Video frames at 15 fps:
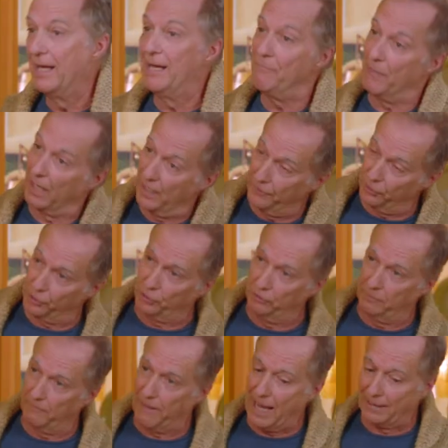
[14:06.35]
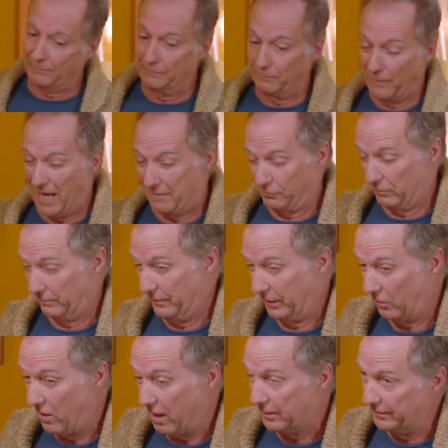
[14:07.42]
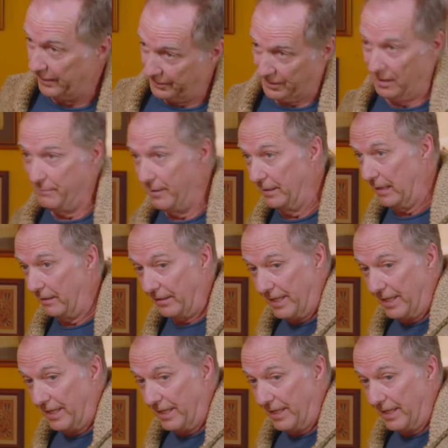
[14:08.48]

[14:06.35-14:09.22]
My other shooter, Patrick McLaughlin, has come in now.